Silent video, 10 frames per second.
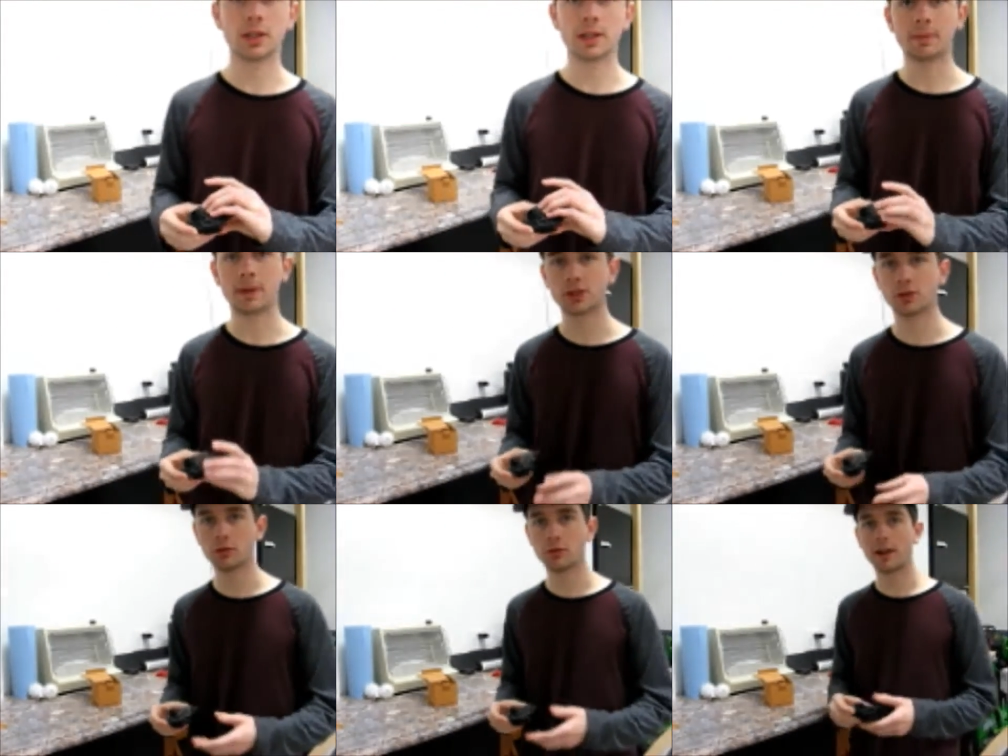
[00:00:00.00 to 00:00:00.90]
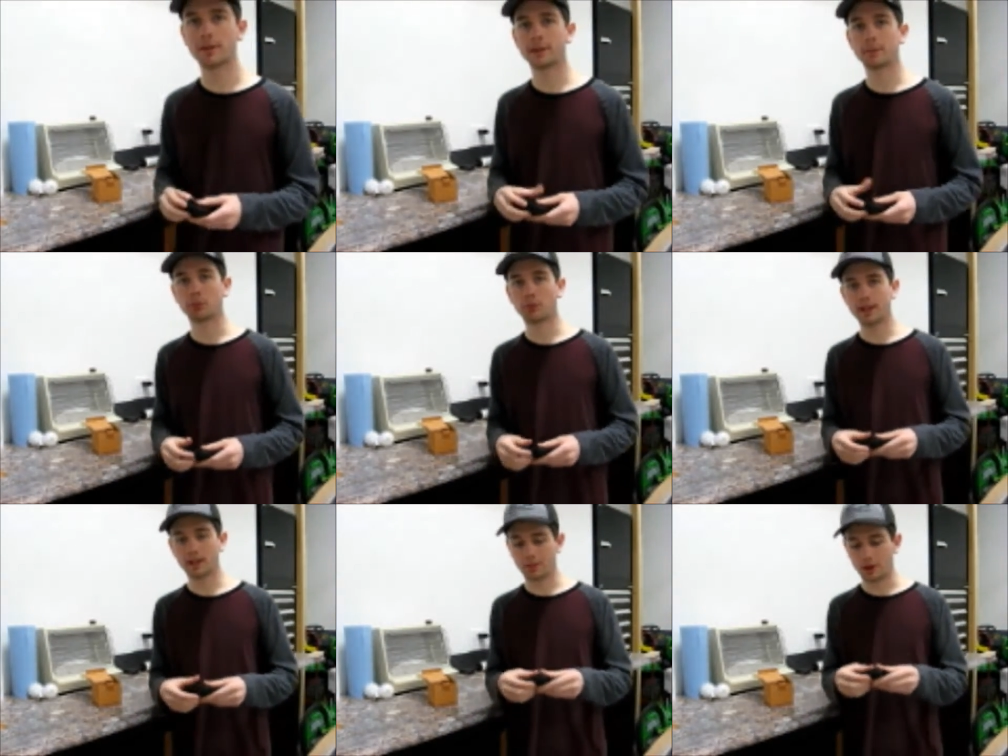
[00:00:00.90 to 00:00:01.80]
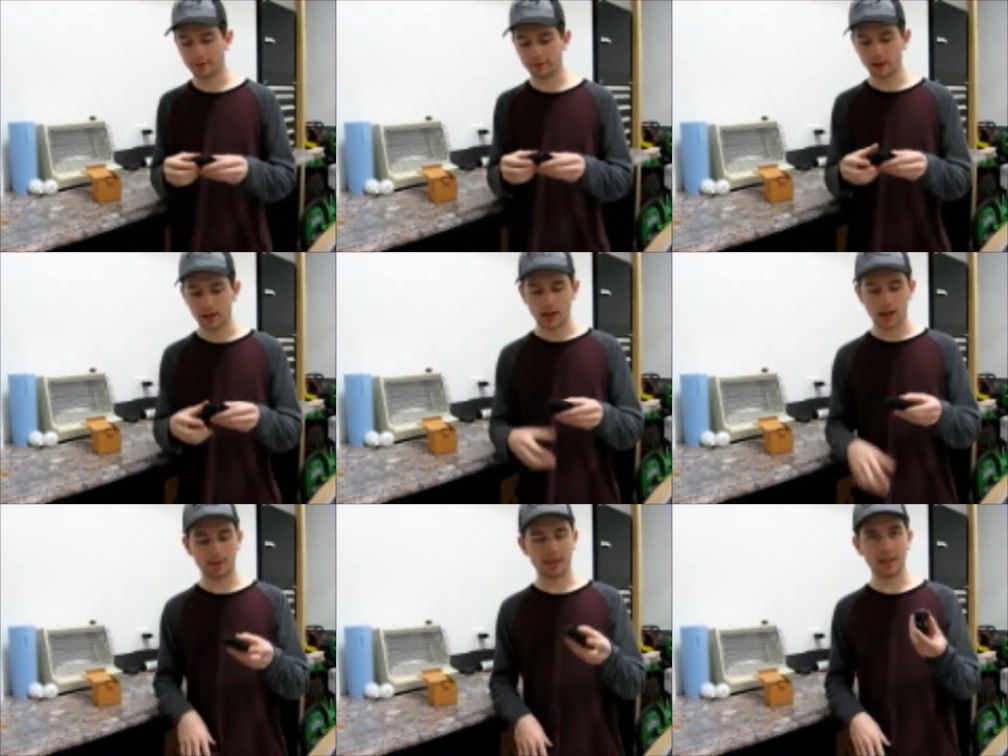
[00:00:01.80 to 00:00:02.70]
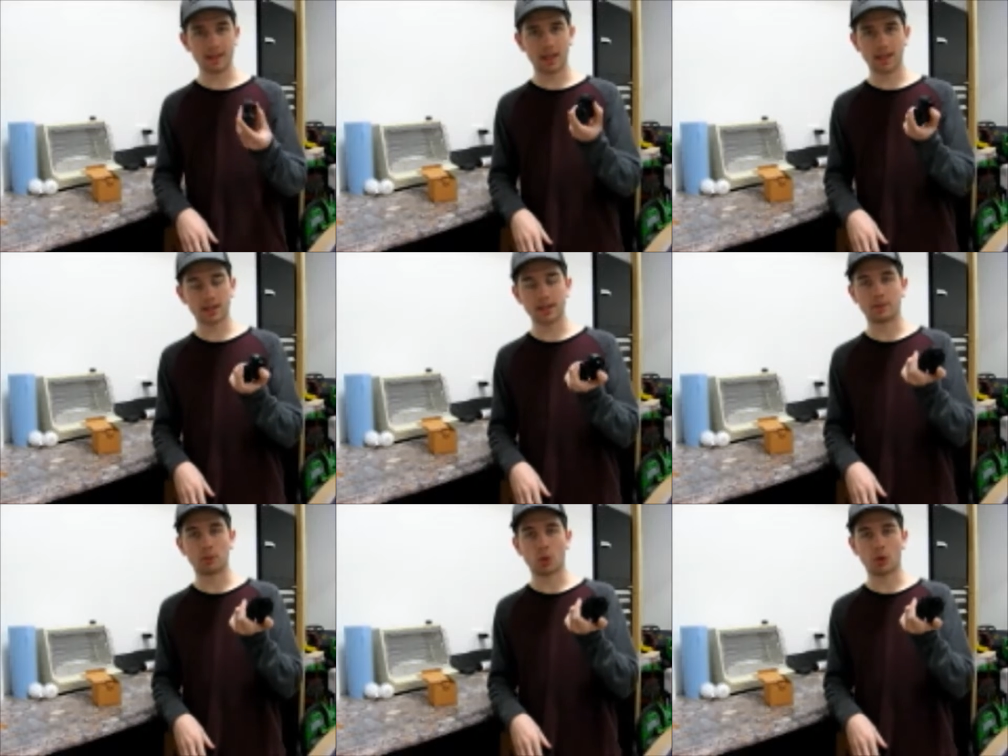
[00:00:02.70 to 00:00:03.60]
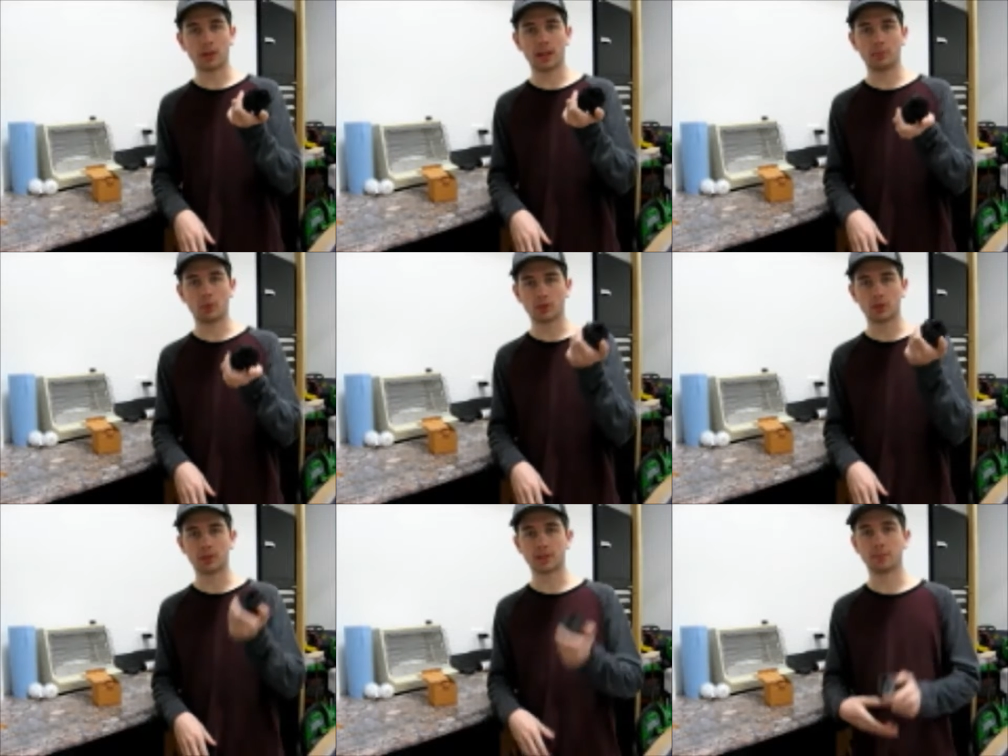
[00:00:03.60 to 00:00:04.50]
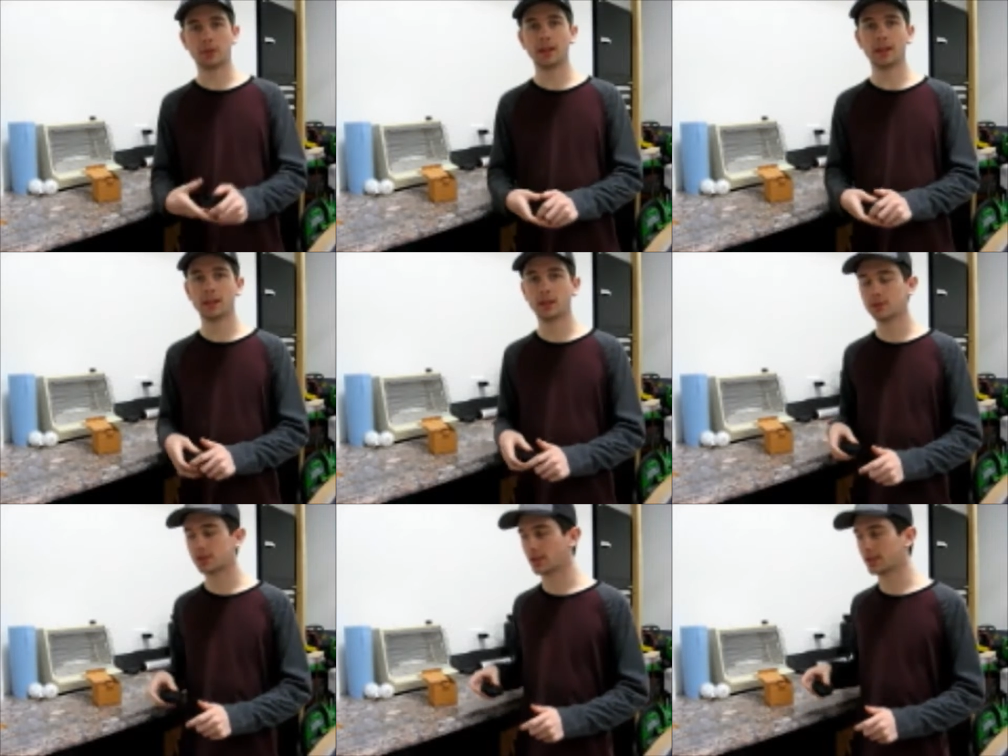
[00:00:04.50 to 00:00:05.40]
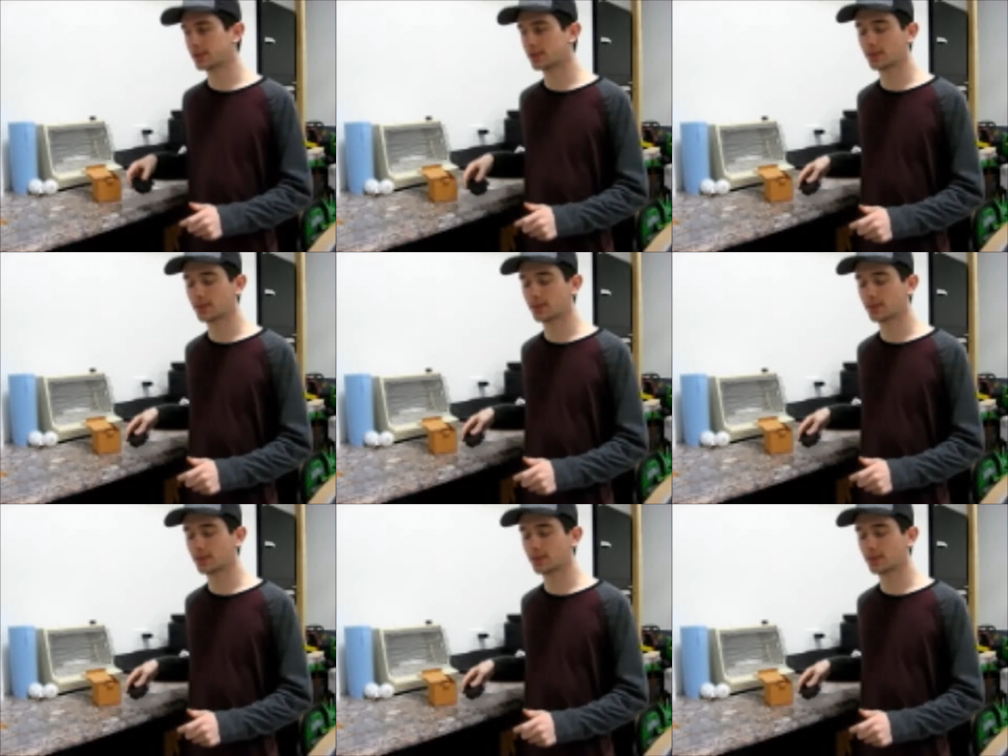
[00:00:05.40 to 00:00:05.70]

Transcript: going to take my screwdriver and break them off. I mean, this thing doesn't even work anymore, so it's completely useless.